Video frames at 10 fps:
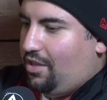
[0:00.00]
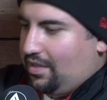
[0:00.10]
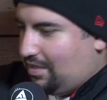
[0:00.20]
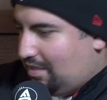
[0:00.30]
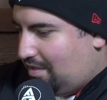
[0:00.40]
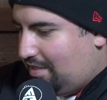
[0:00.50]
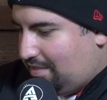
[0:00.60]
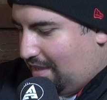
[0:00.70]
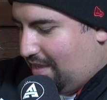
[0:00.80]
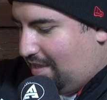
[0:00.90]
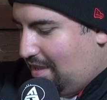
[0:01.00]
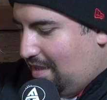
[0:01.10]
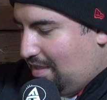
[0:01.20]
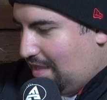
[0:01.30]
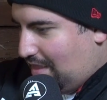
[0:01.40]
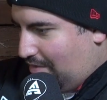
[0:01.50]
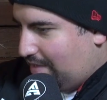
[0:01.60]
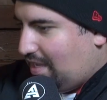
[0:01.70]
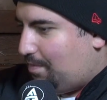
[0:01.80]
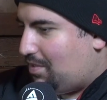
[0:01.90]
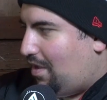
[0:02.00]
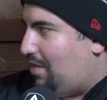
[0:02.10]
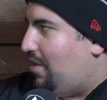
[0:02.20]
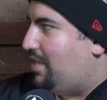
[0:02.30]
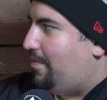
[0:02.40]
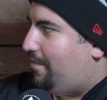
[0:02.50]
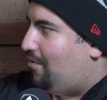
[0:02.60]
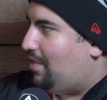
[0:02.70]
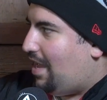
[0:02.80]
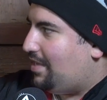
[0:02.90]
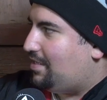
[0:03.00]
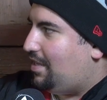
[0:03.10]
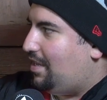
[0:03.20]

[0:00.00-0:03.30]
You can clearly see that there is upside, whereas before last